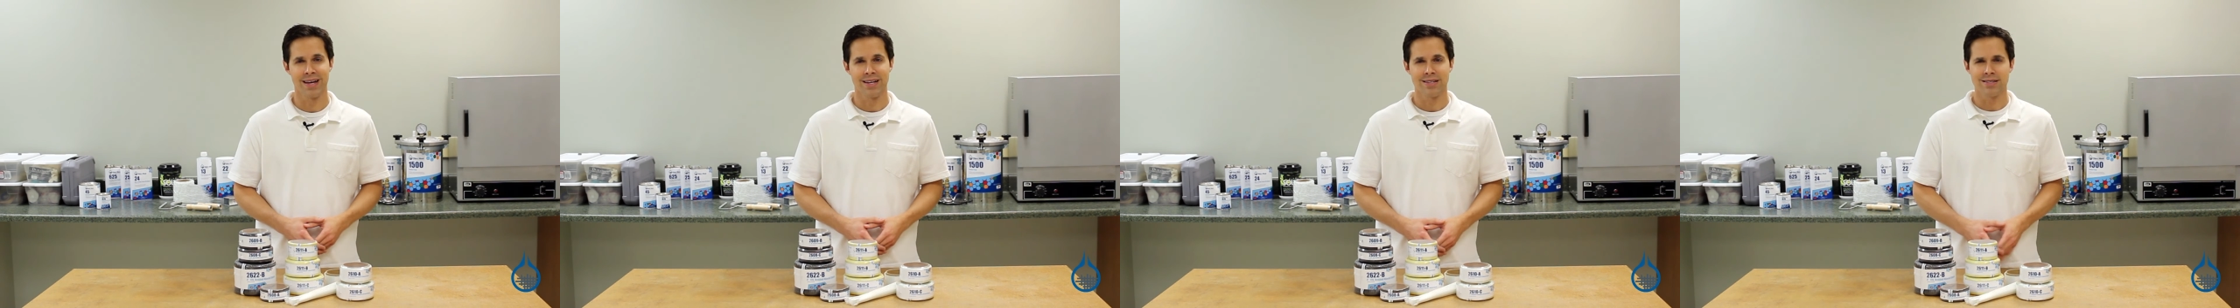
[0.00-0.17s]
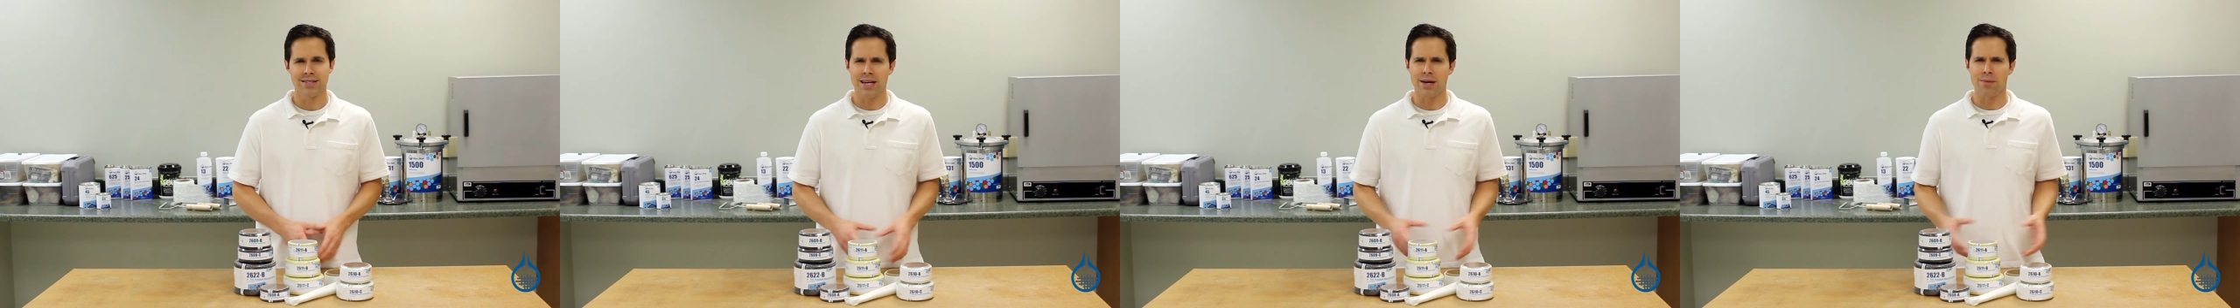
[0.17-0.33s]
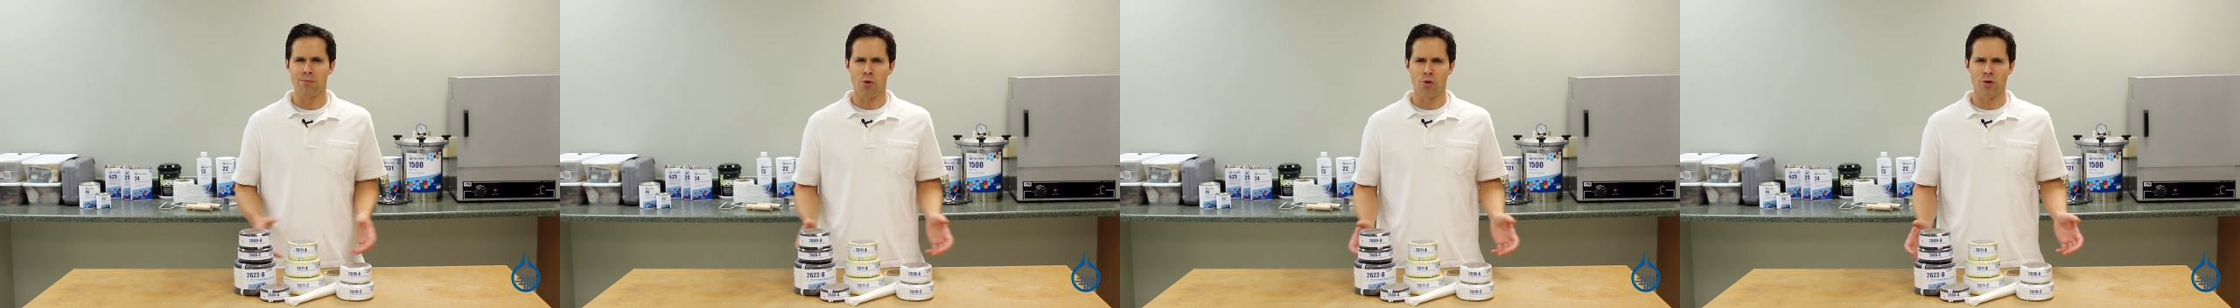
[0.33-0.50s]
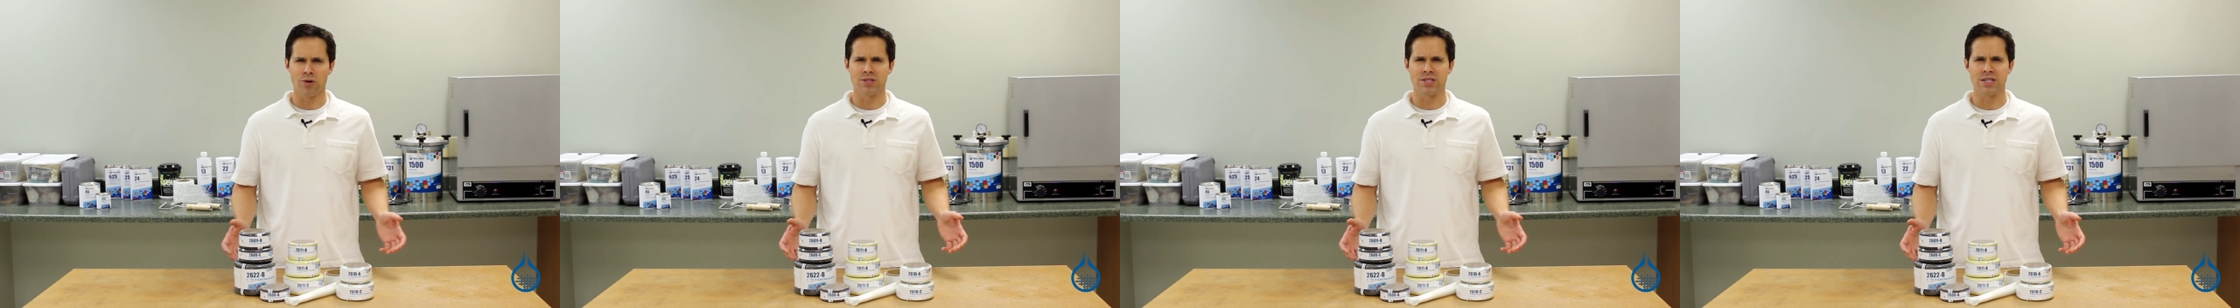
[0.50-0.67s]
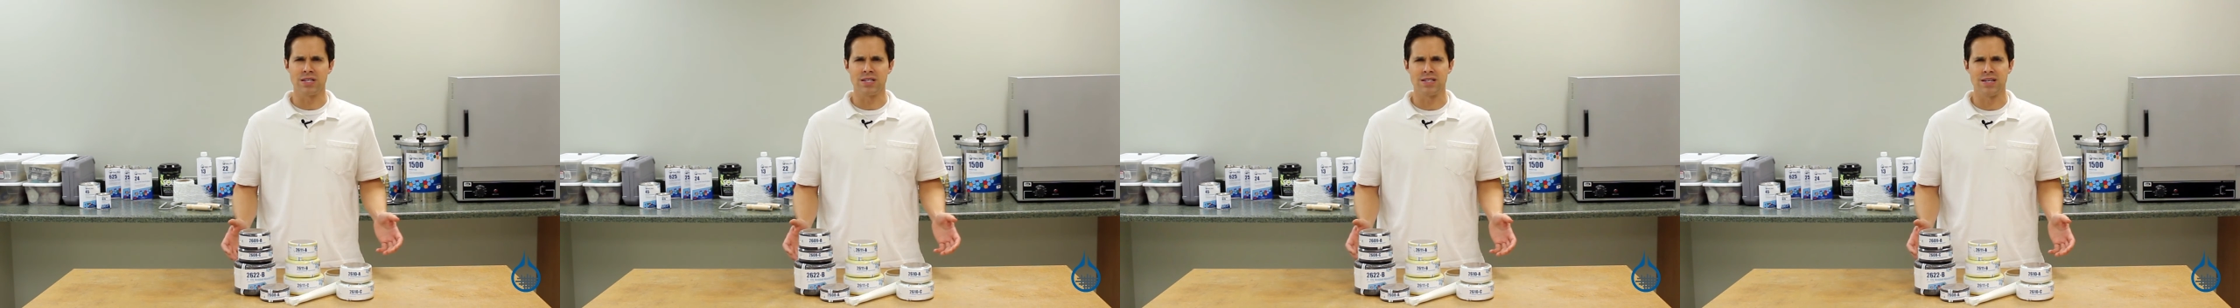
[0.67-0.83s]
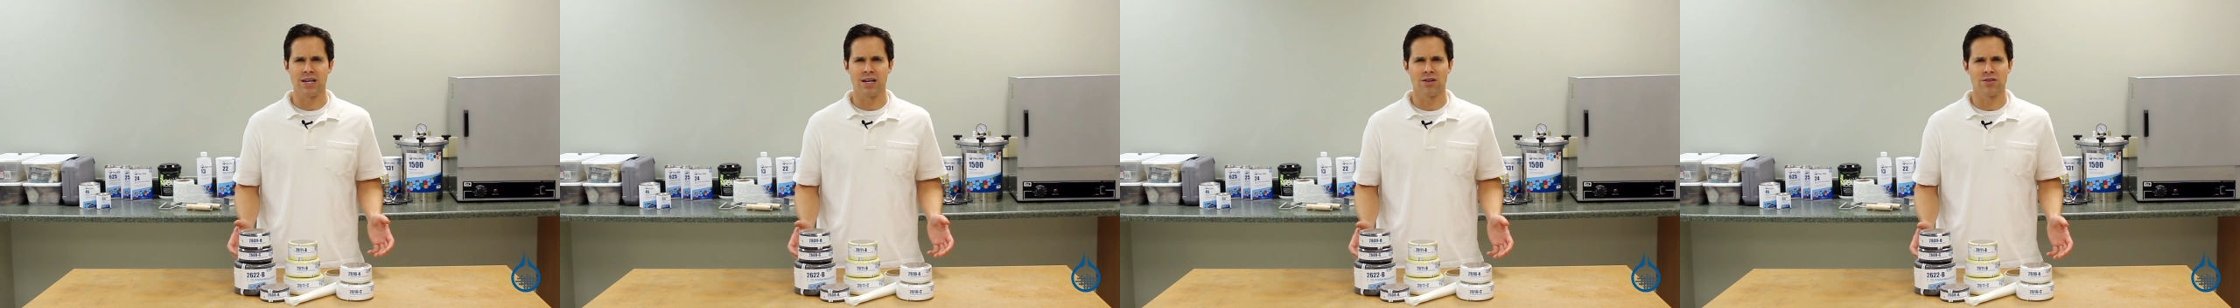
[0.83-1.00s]
To get more
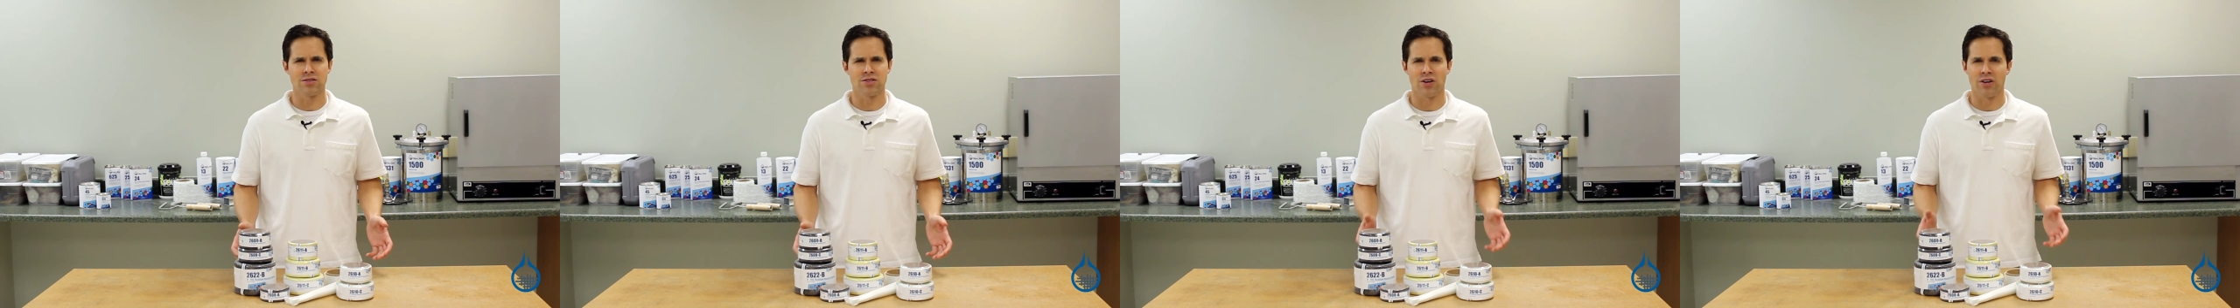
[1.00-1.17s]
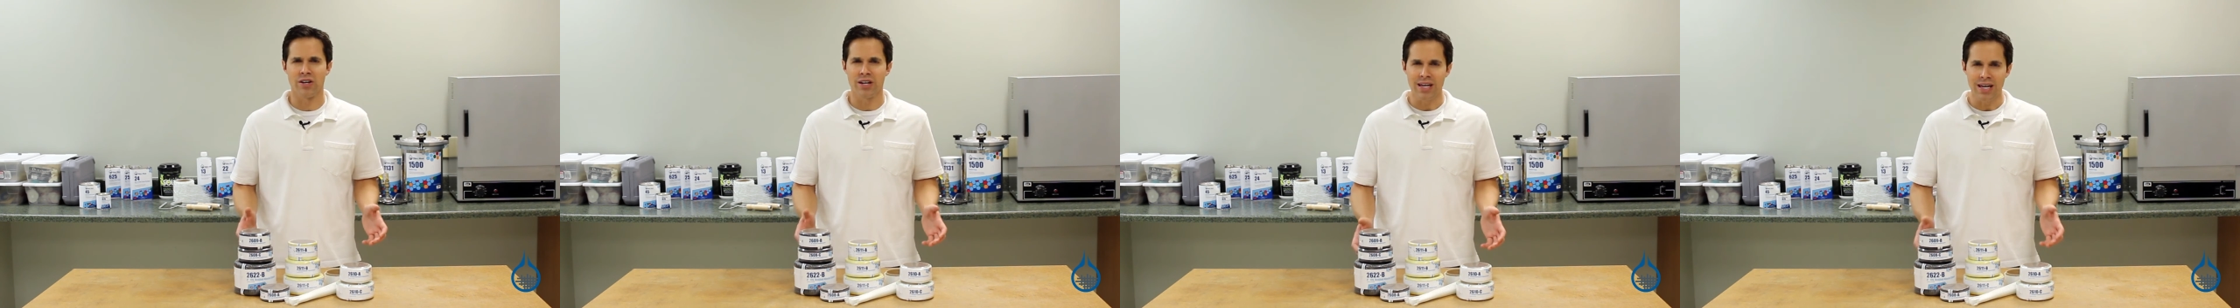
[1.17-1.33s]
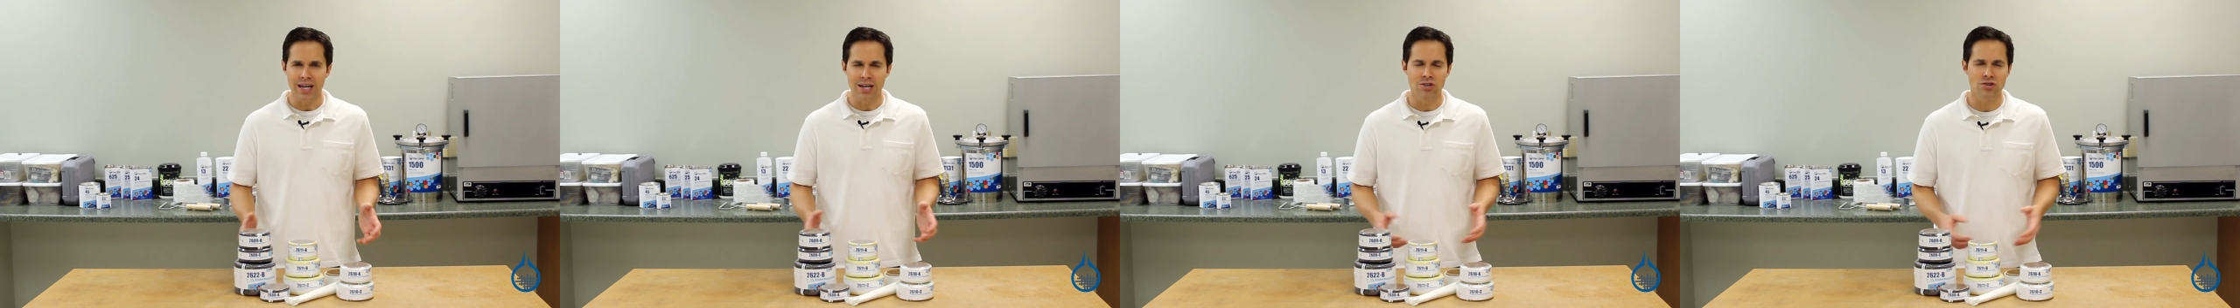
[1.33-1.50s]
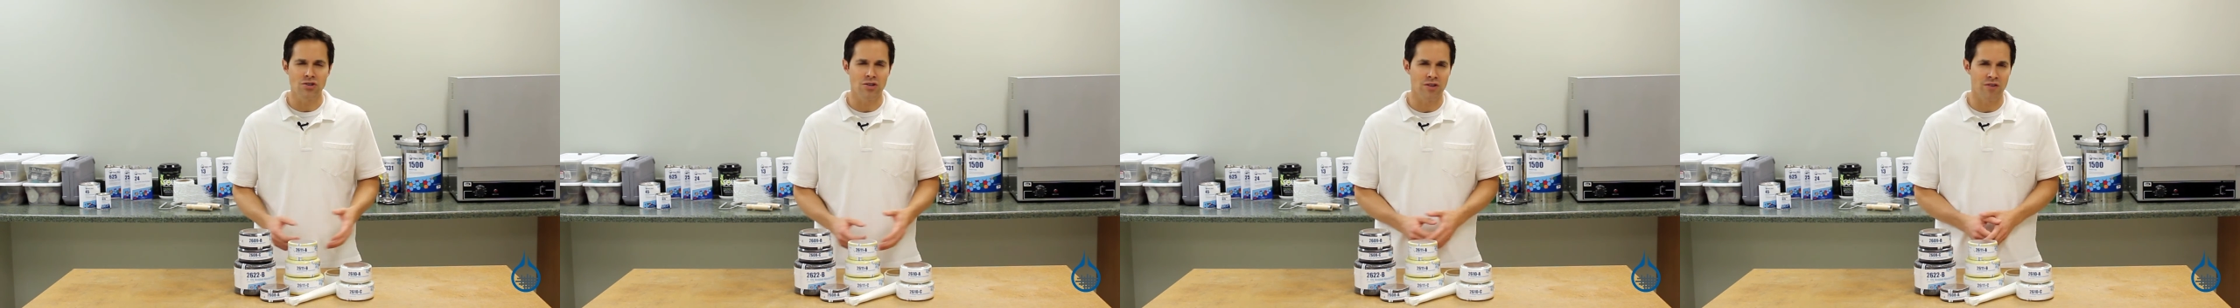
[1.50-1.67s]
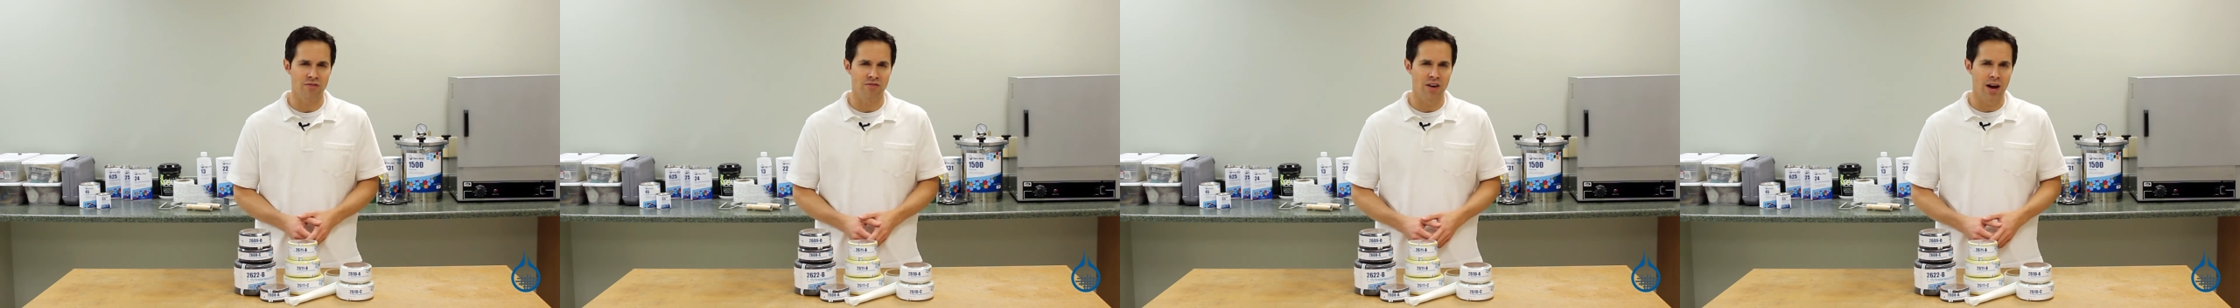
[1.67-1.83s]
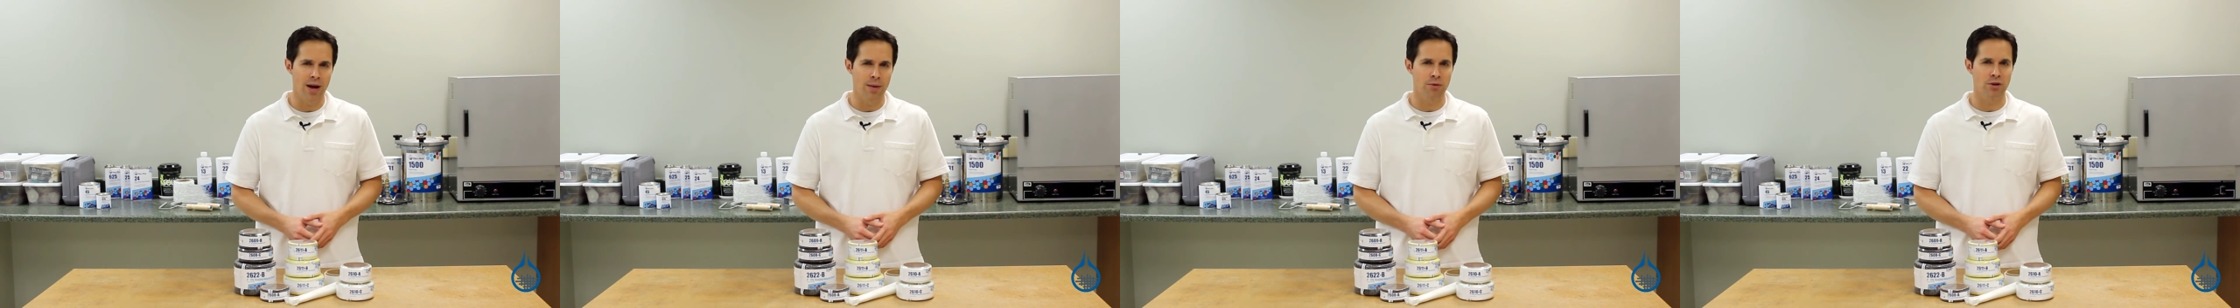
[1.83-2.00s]
details on each of
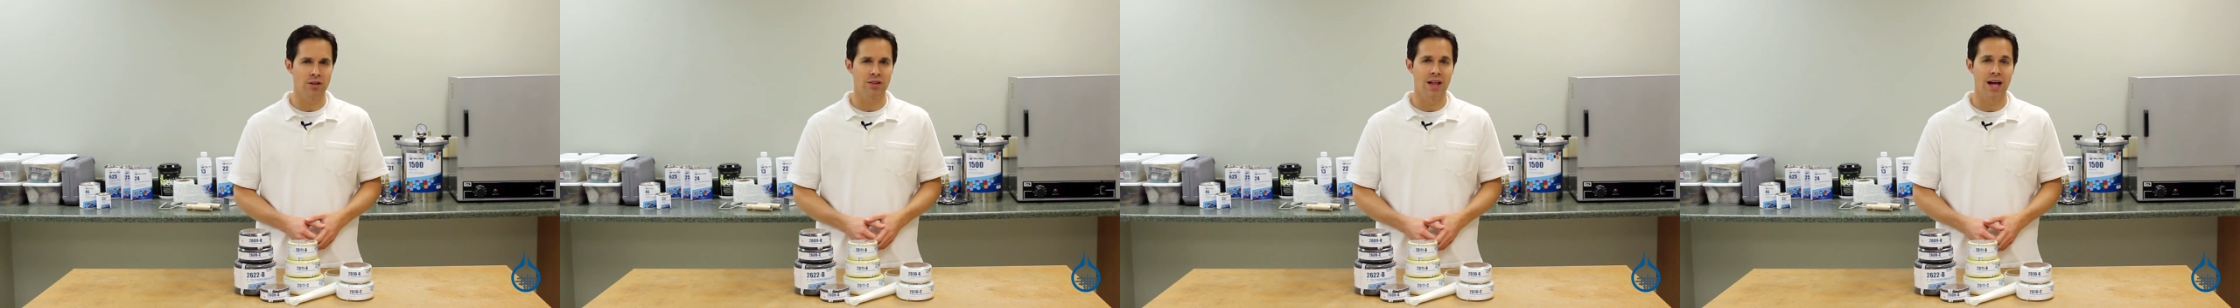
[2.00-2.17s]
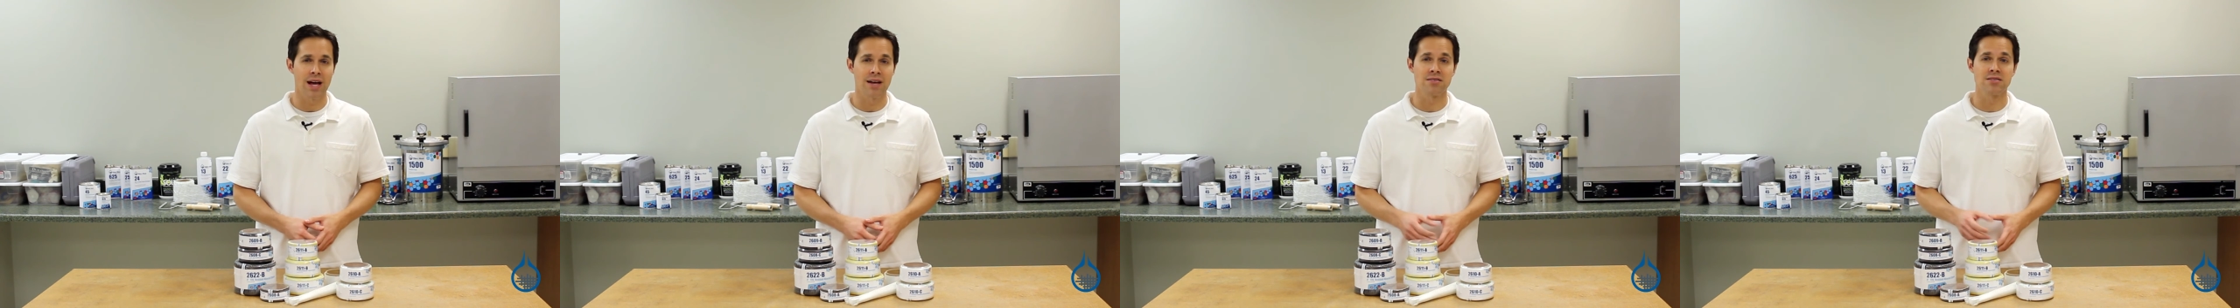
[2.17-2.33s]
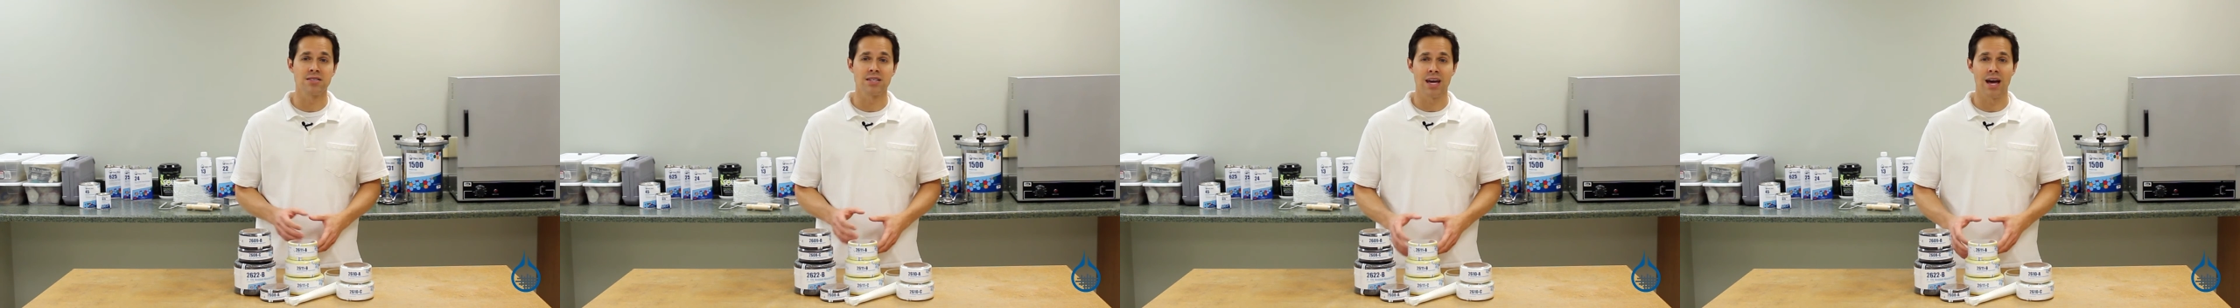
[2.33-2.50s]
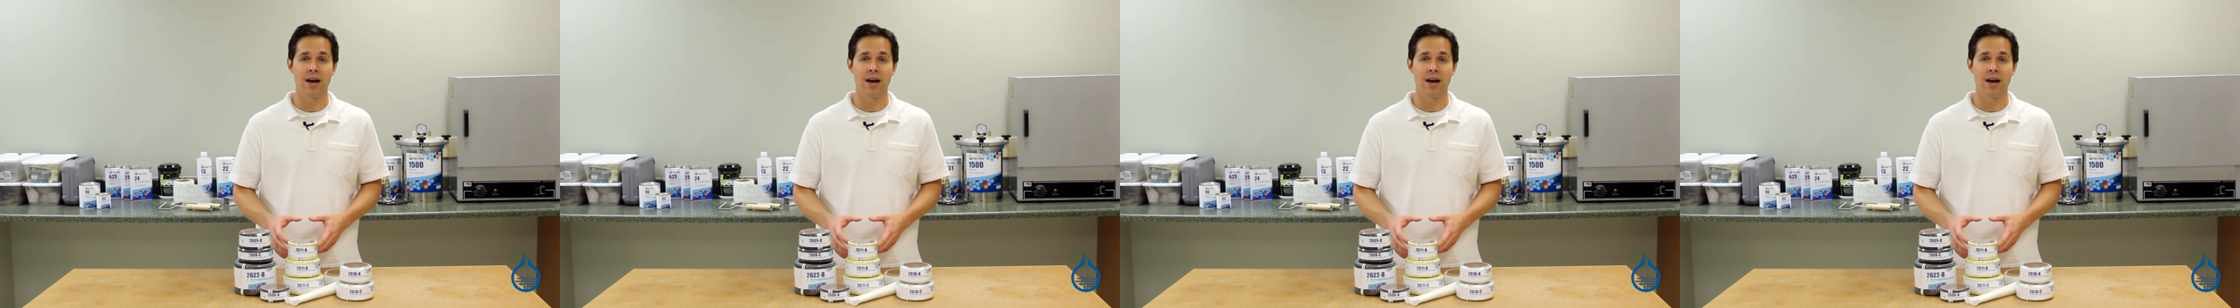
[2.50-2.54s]
the fiberglass,